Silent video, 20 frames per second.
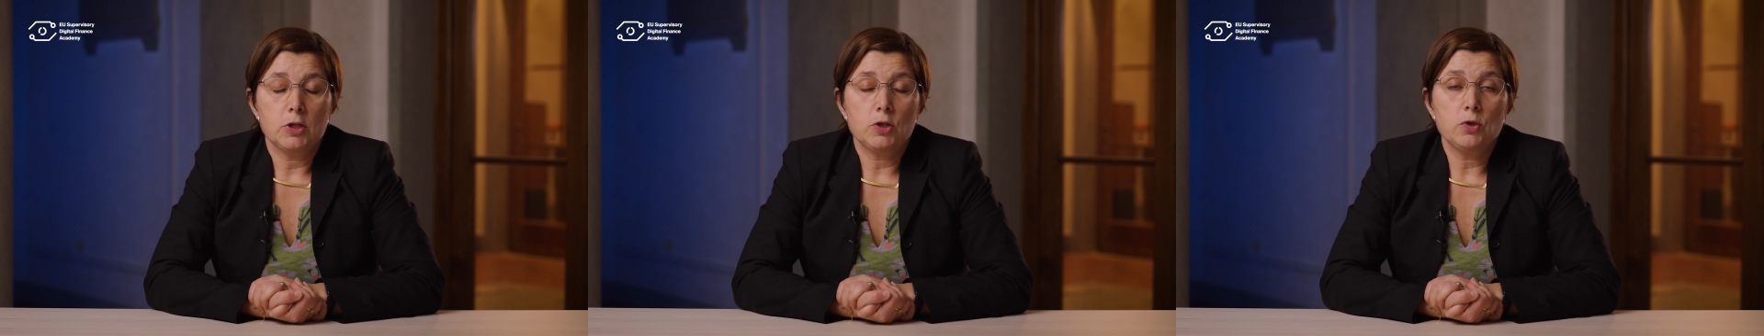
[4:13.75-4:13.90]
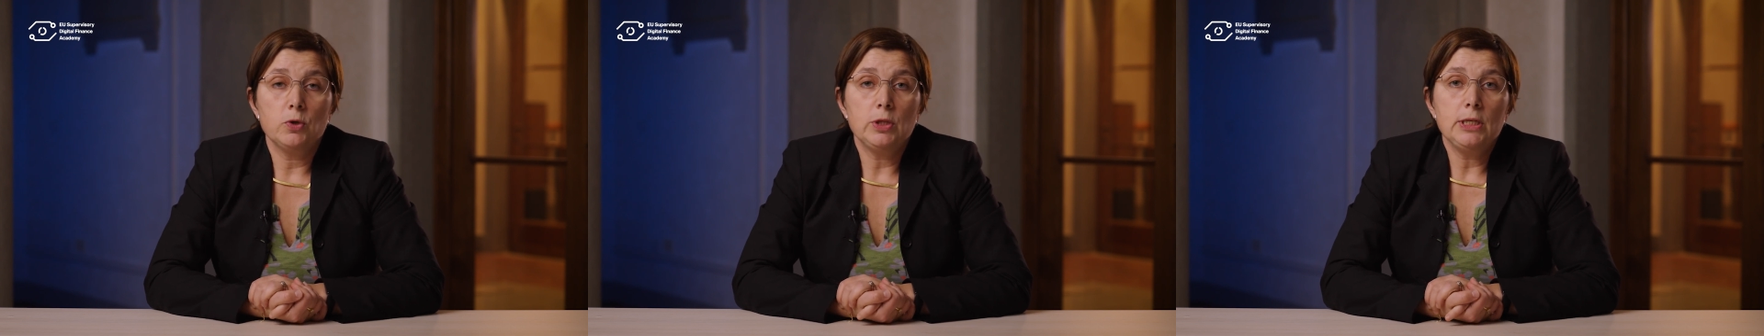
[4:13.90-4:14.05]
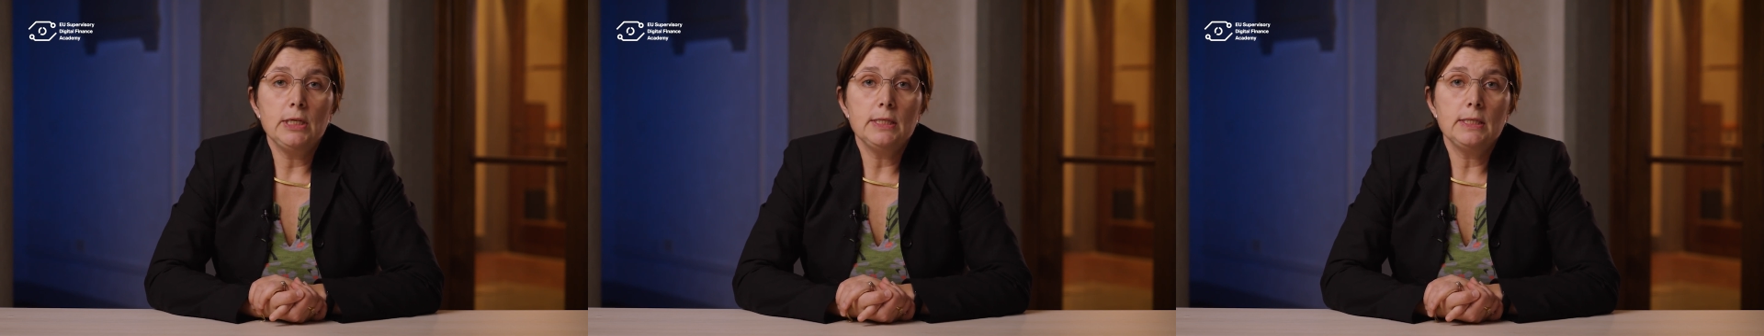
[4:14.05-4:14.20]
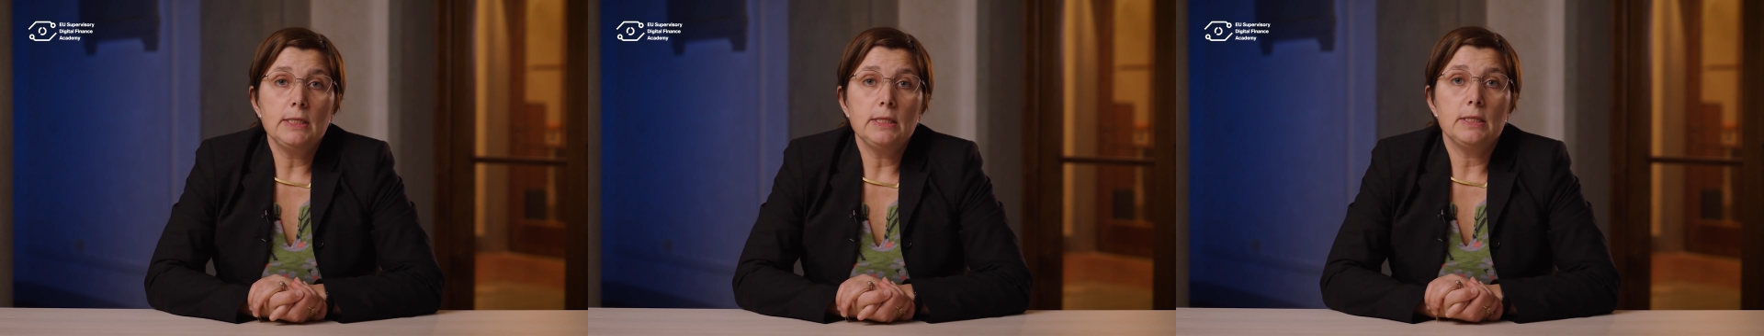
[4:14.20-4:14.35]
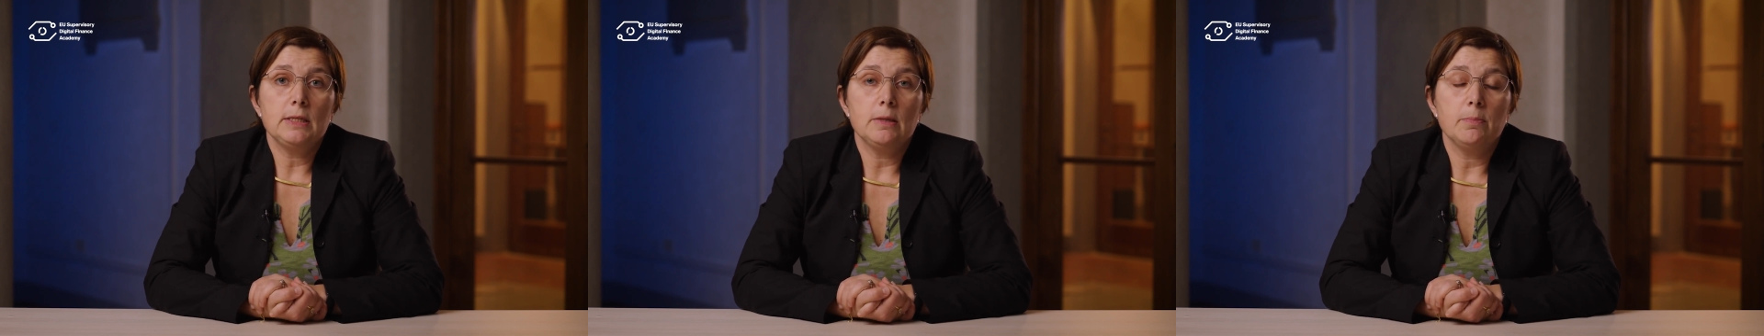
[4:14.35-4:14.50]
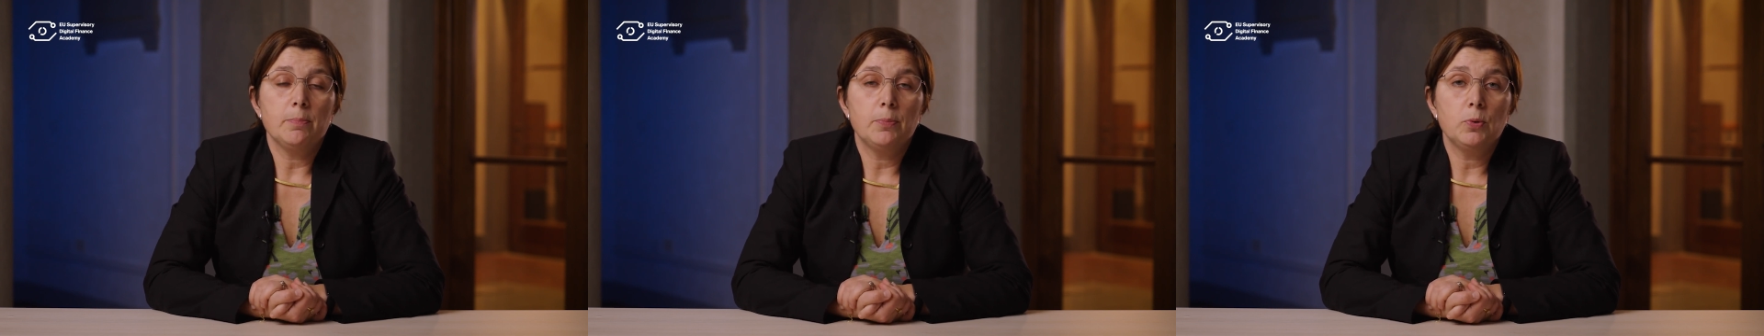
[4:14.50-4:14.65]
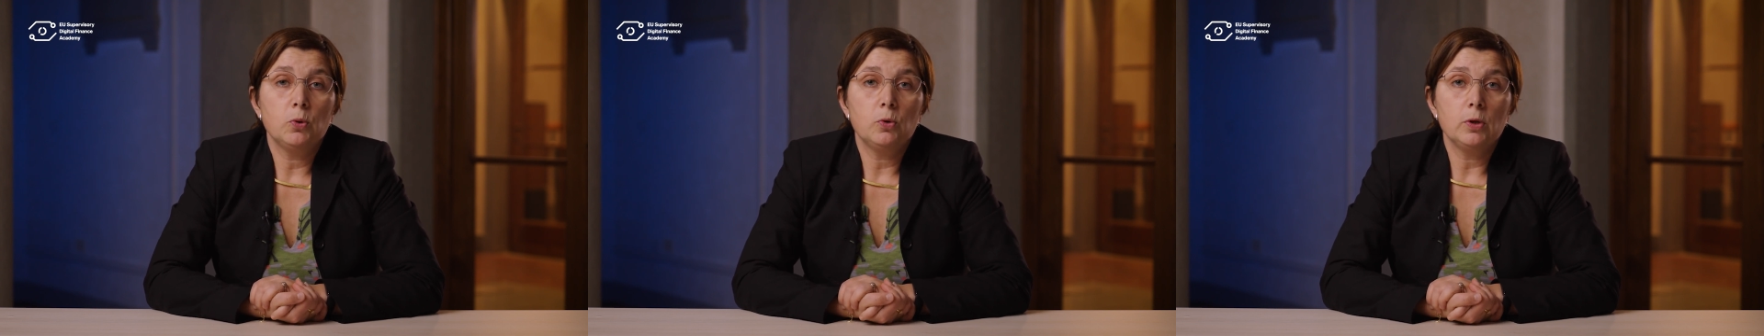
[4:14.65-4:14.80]
So this is
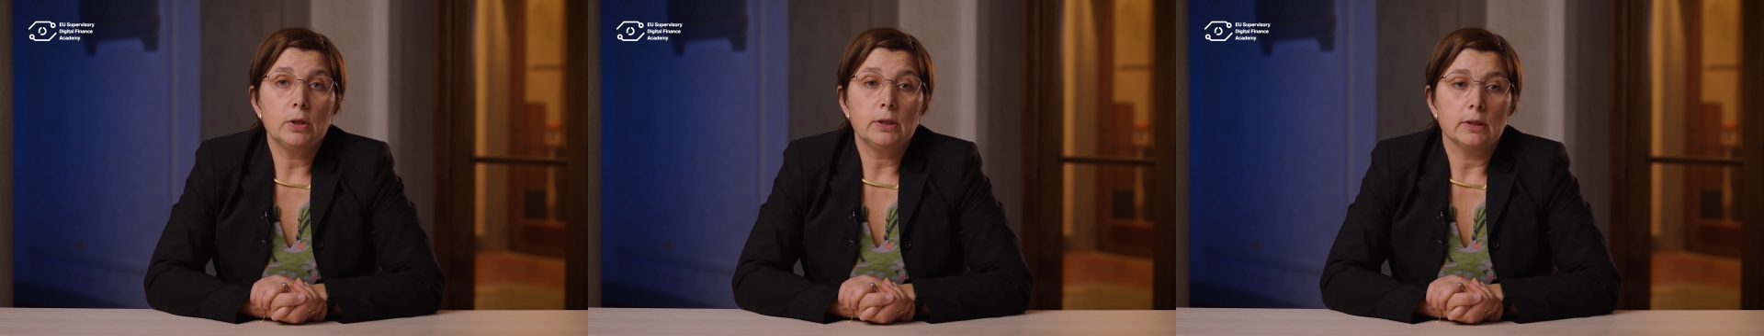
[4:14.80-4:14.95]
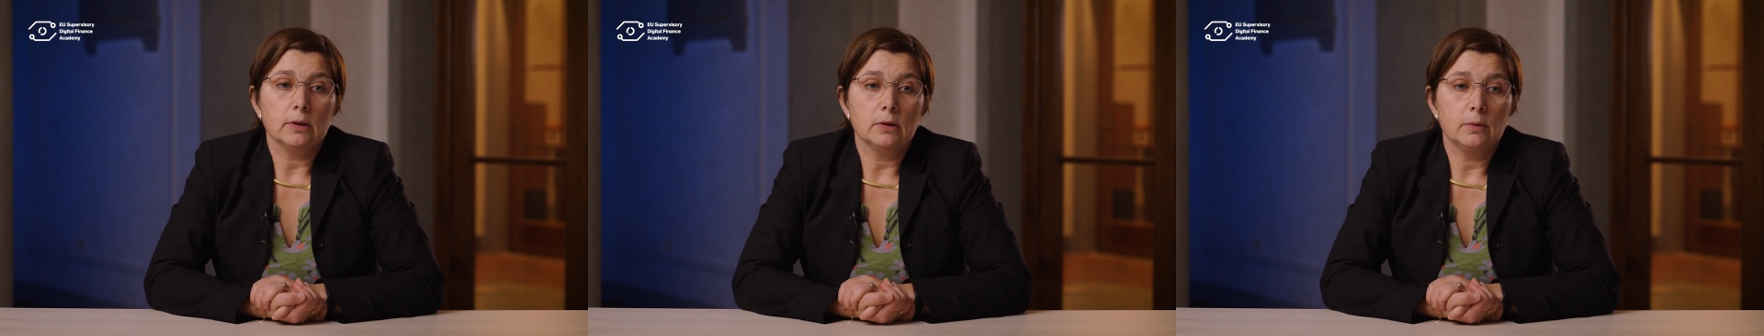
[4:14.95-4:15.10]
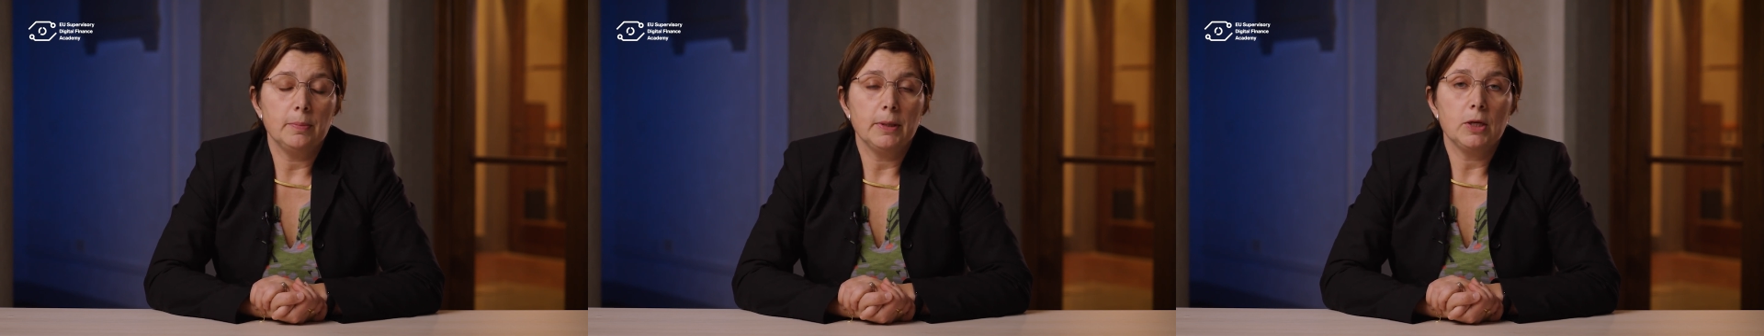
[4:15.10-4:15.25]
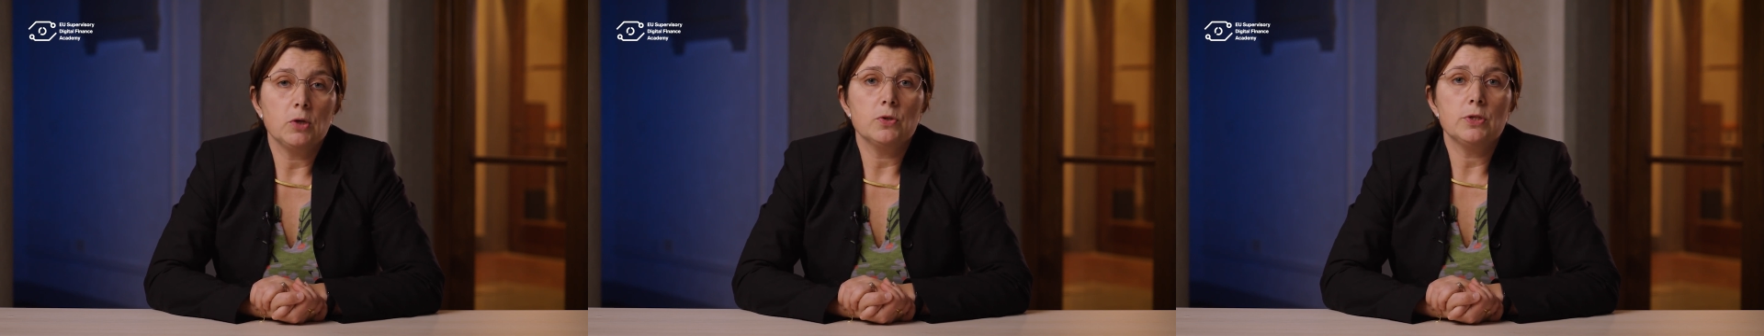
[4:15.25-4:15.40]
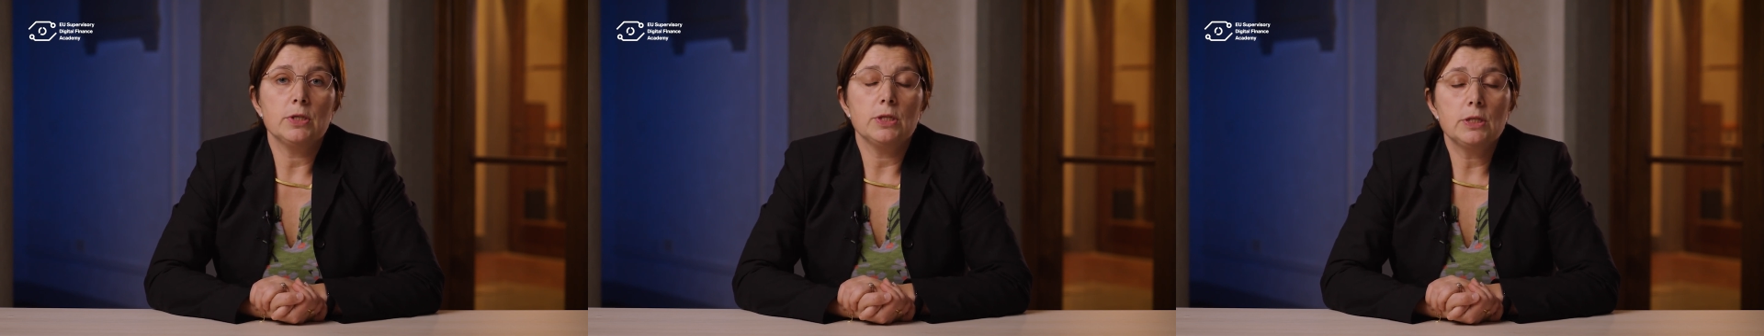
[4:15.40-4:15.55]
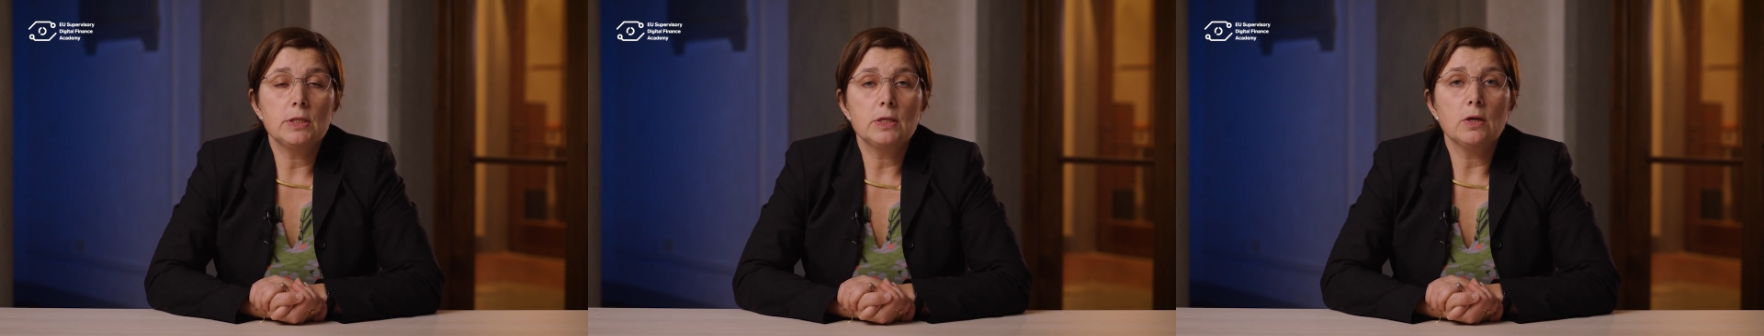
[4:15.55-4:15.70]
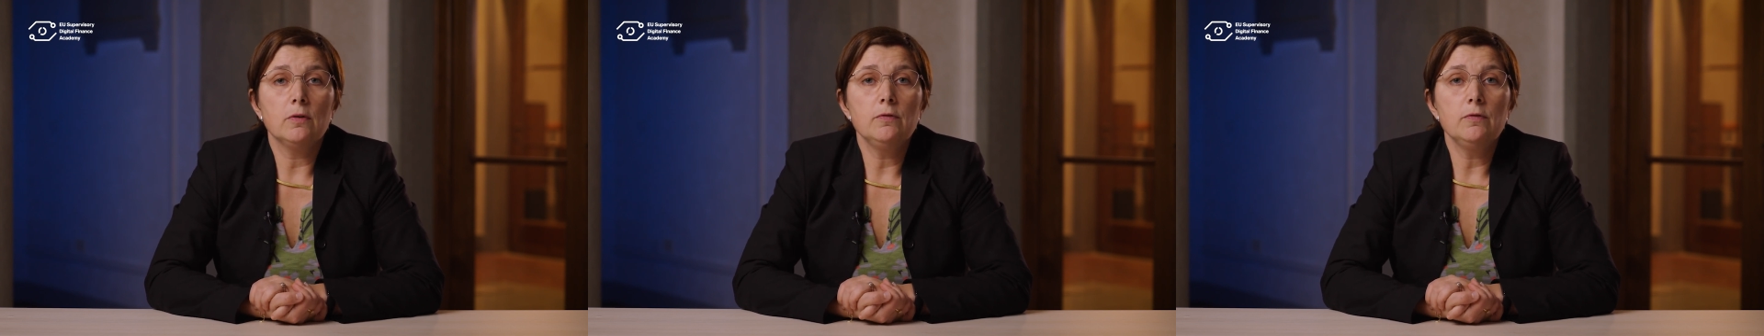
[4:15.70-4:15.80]
important because it's